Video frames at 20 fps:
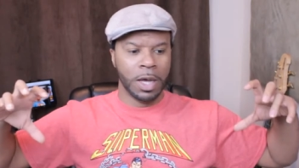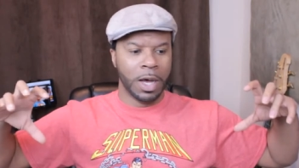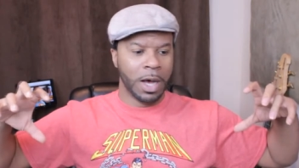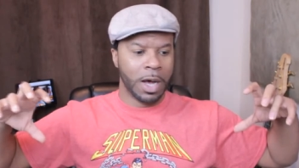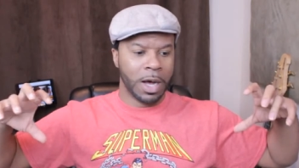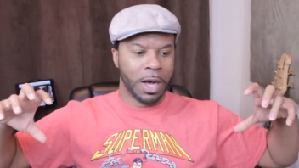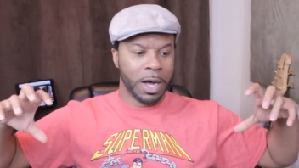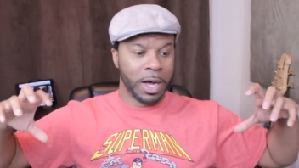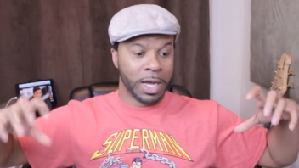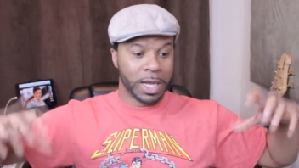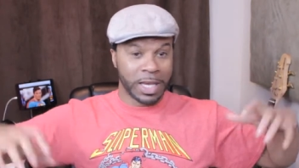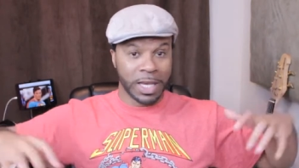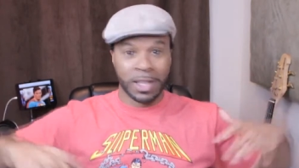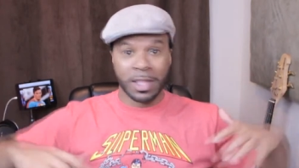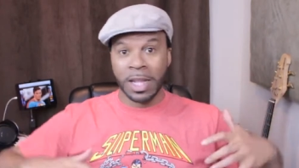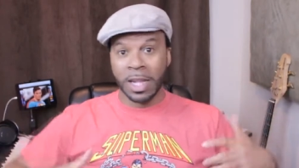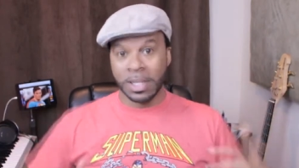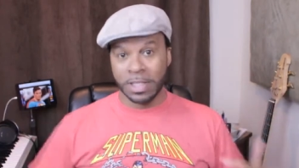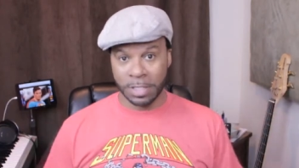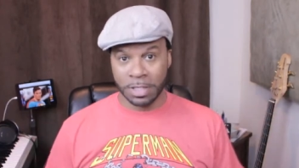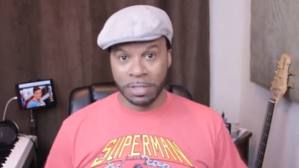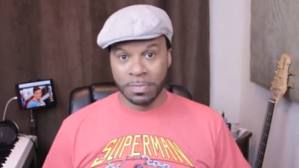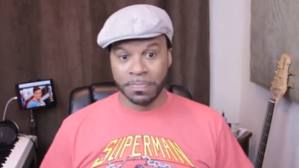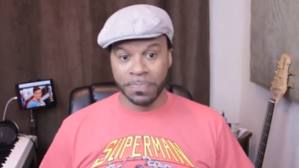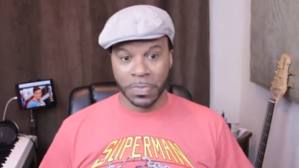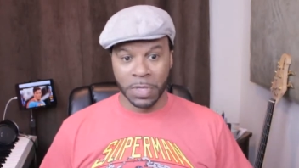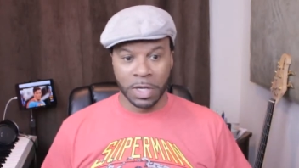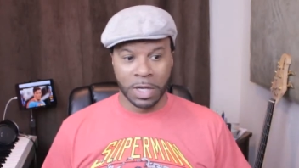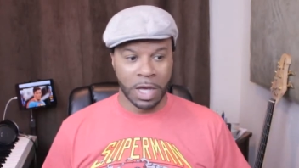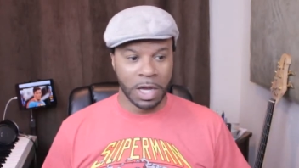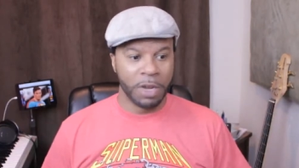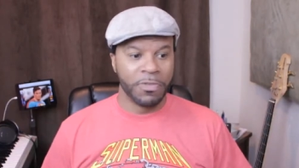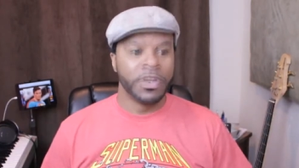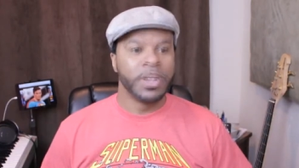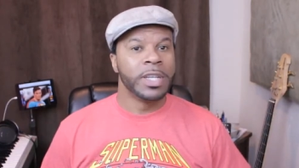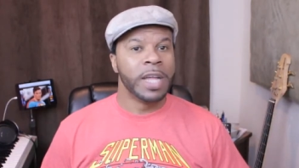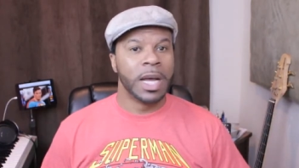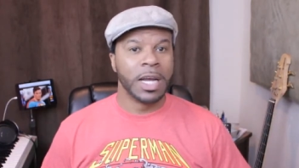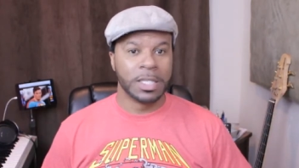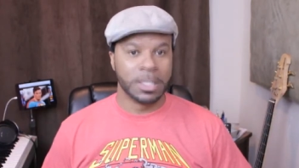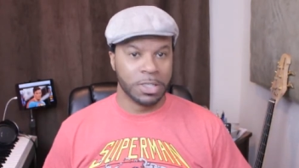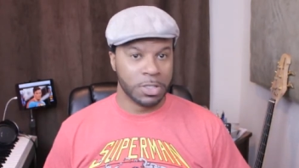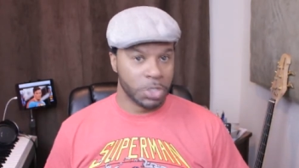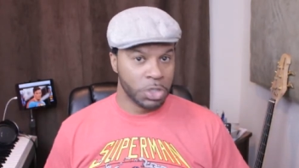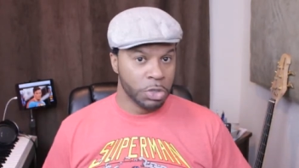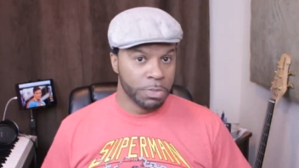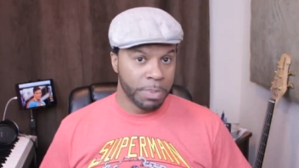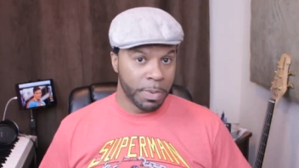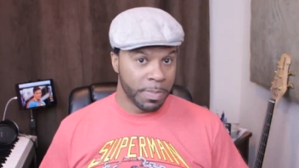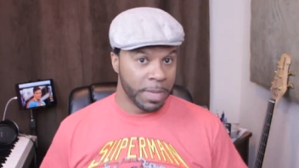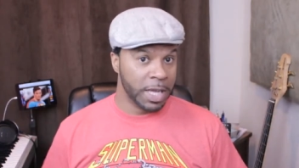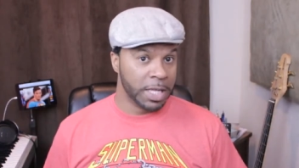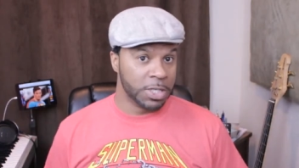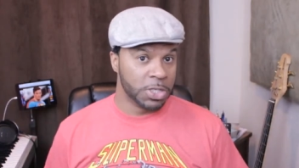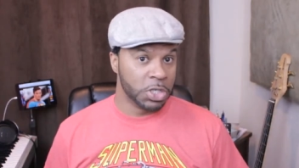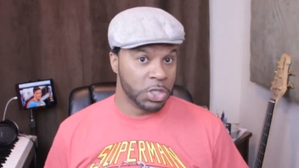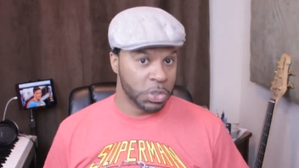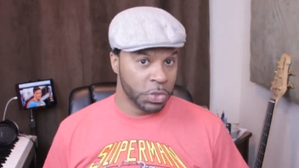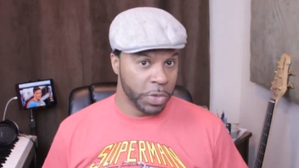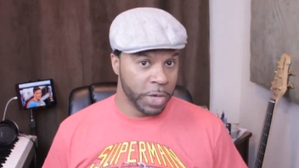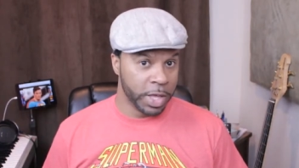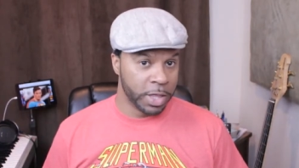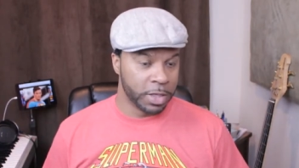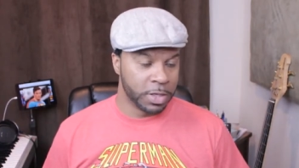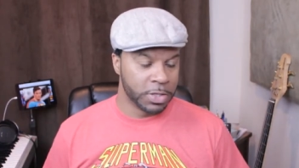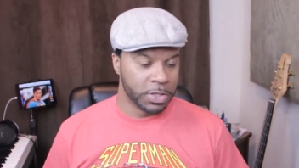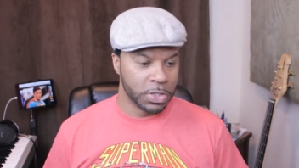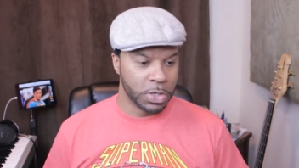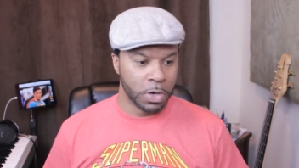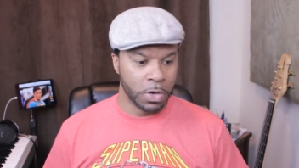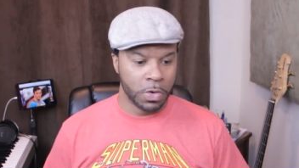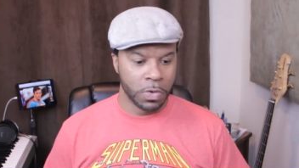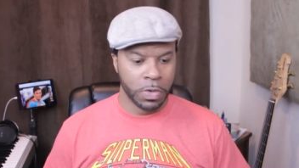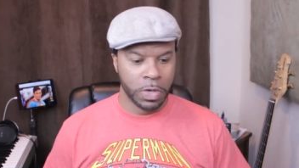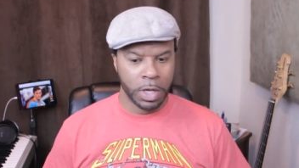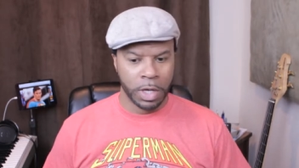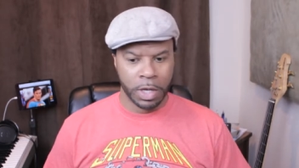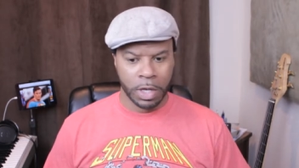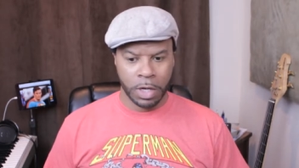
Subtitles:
again, that's a kind of a nod to Superman's strength. So